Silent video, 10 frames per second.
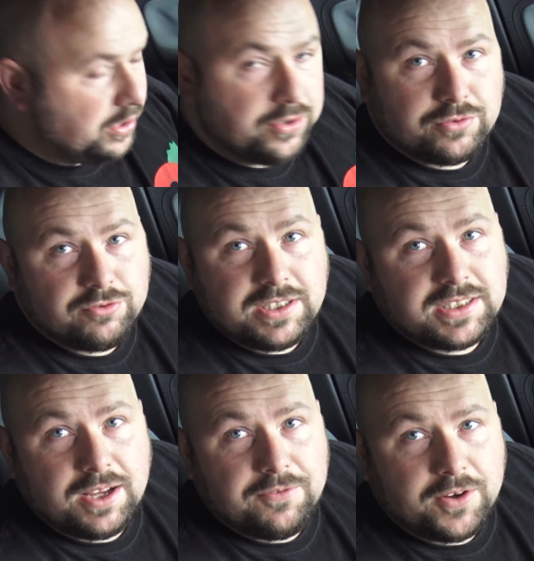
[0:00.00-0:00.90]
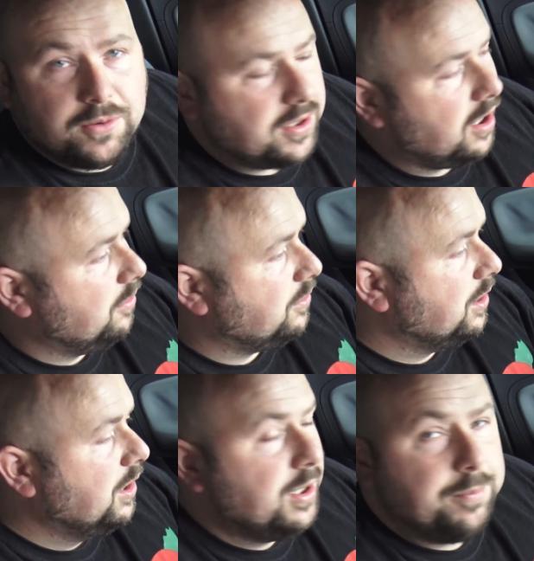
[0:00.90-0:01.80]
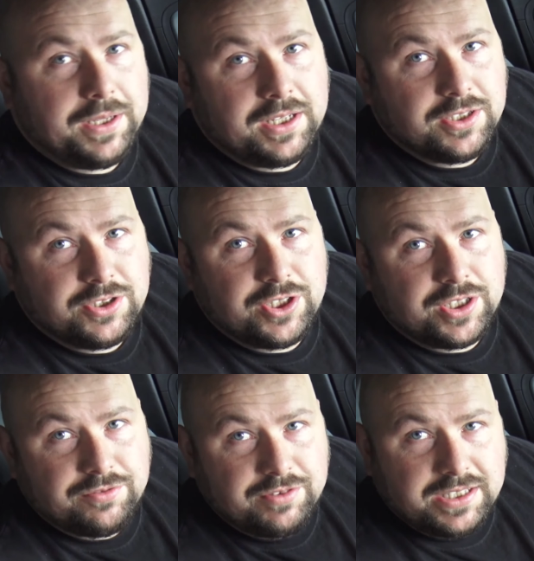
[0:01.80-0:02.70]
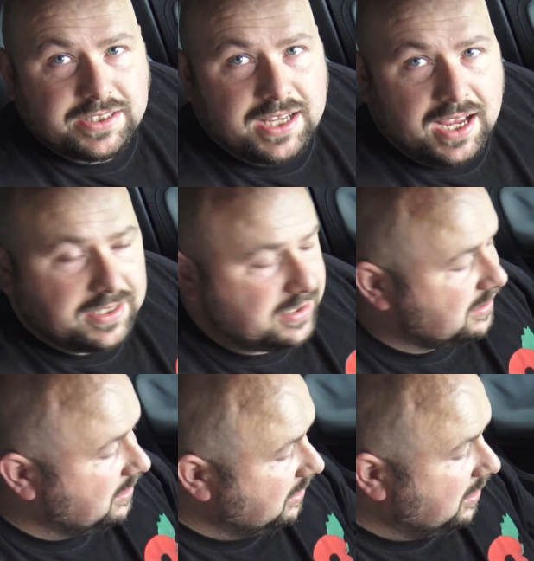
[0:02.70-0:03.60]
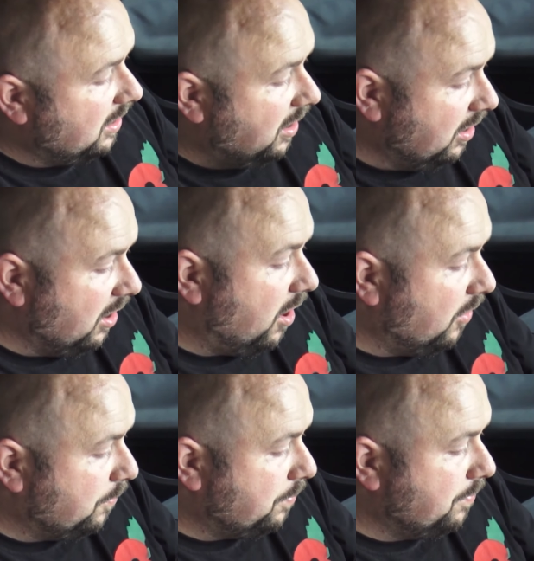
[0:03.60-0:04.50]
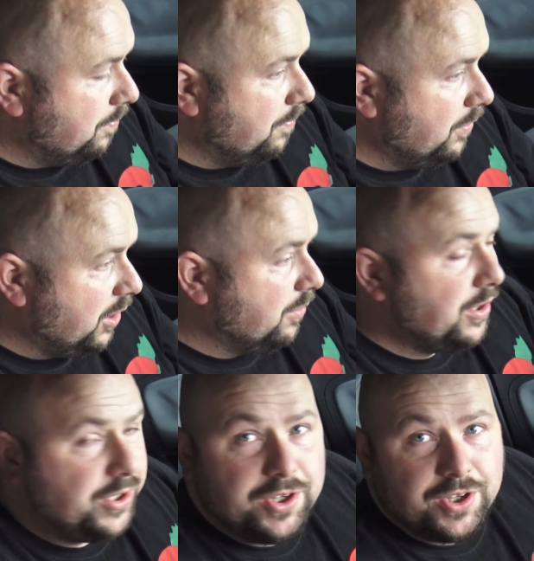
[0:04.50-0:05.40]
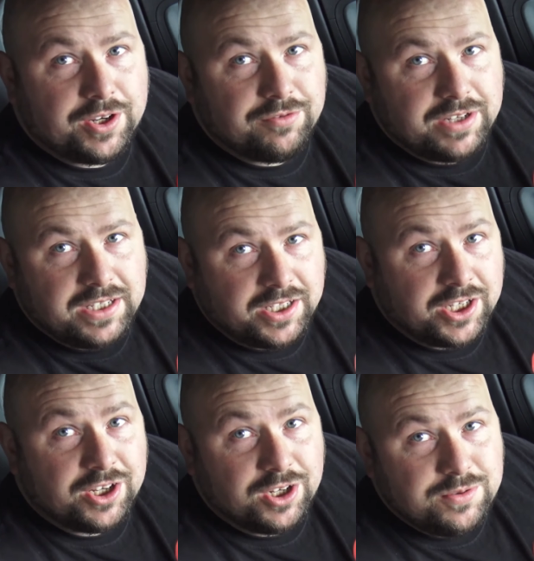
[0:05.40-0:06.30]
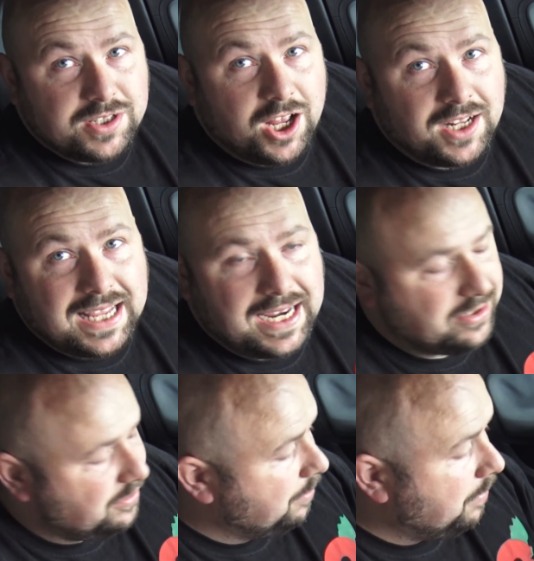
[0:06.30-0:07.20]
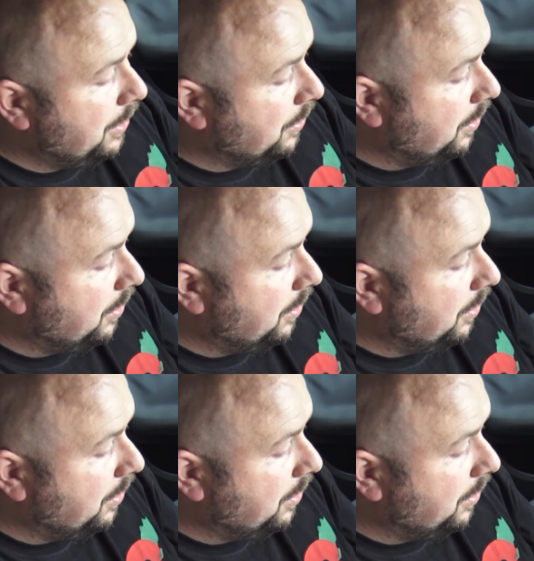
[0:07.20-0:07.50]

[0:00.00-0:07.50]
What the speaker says: just reset fault codes, because you can reset a lot of you can lose a lot of data and you might not